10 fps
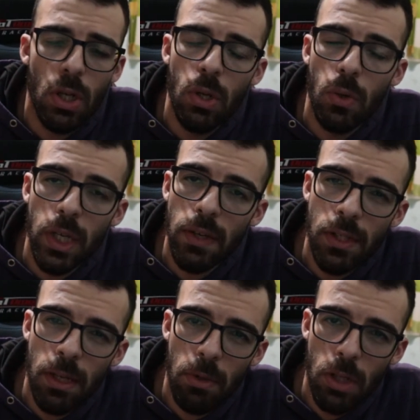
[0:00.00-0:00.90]
who
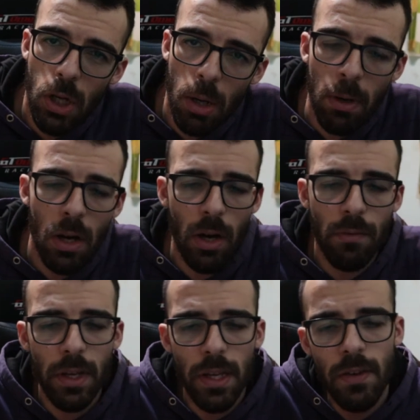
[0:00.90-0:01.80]
gives him the job
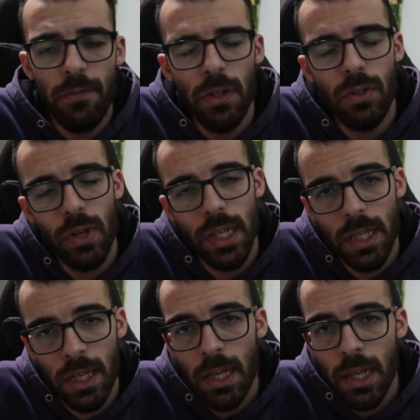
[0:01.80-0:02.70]
of
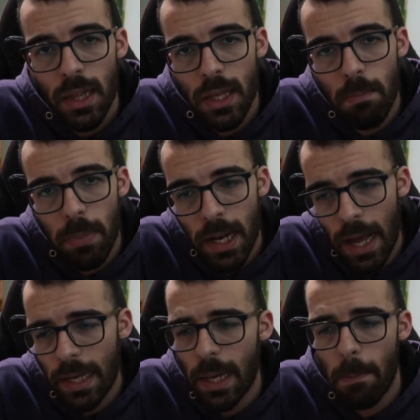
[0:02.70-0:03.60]
infiltrating the
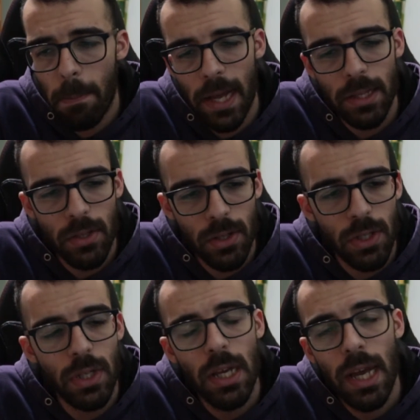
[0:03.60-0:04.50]
Black
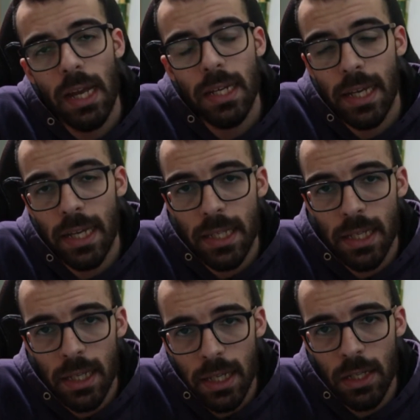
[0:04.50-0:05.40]
Panthers and
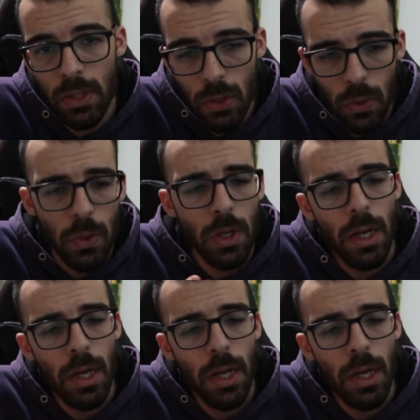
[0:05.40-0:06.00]
getting into